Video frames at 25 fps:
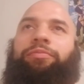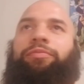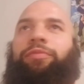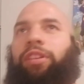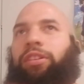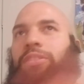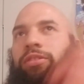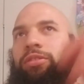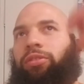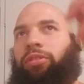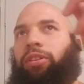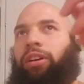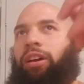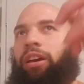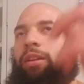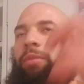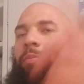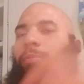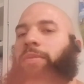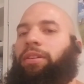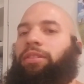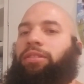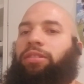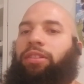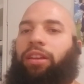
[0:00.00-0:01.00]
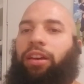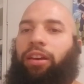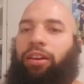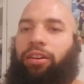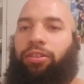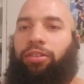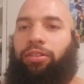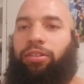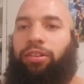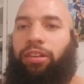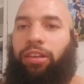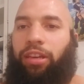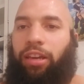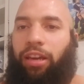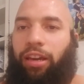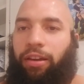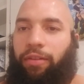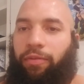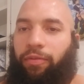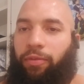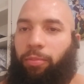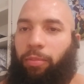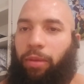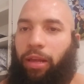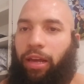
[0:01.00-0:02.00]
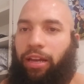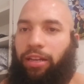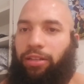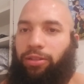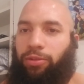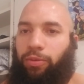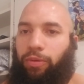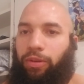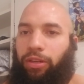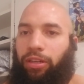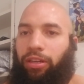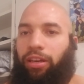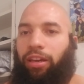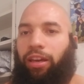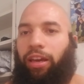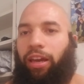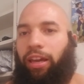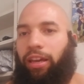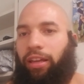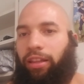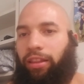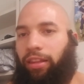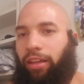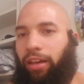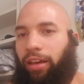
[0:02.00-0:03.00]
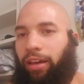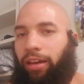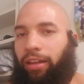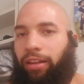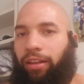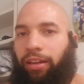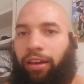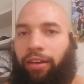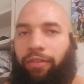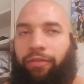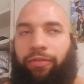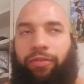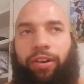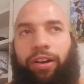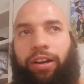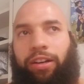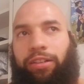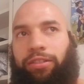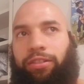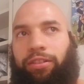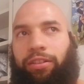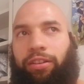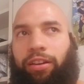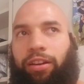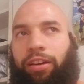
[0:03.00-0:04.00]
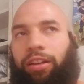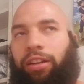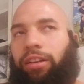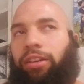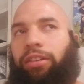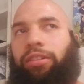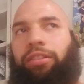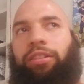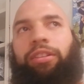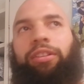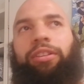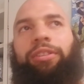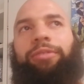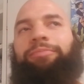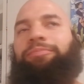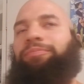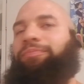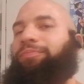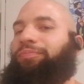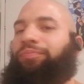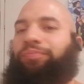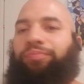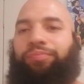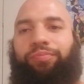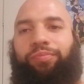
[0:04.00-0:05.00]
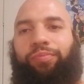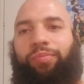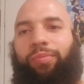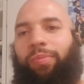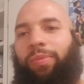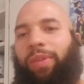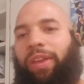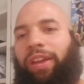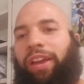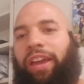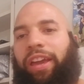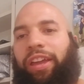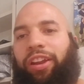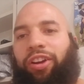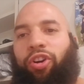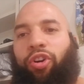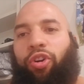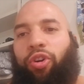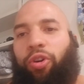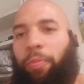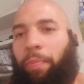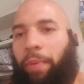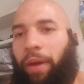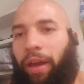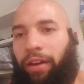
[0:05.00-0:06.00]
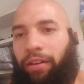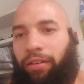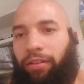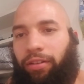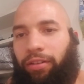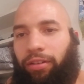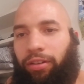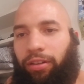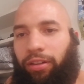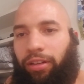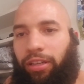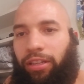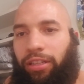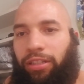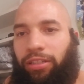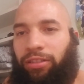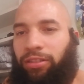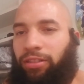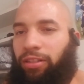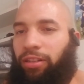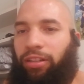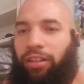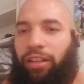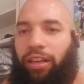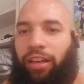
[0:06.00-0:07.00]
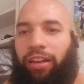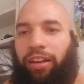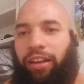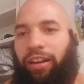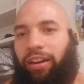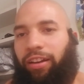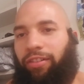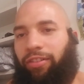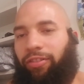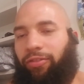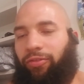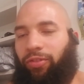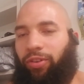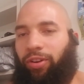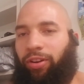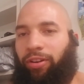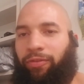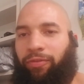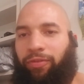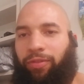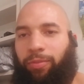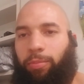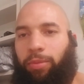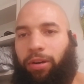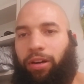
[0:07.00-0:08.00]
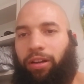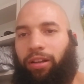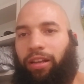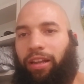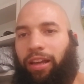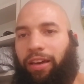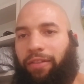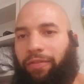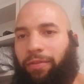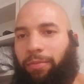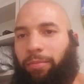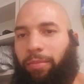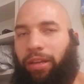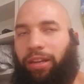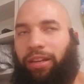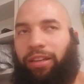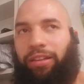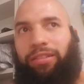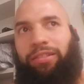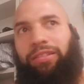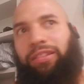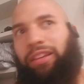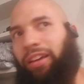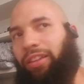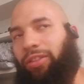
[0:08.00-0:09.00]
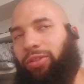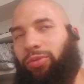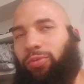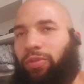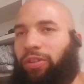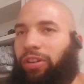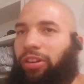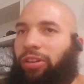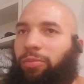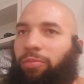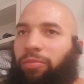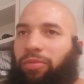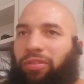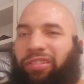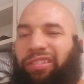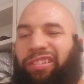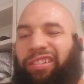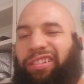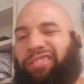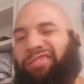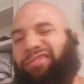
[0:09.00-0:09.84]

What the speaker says: I still had a piece of that cookie cake from last week. Ate that, had frosting on it. Ate a whole pack of cookies, stuck that in the air fryer for about 11 minutes at 3 in the morning.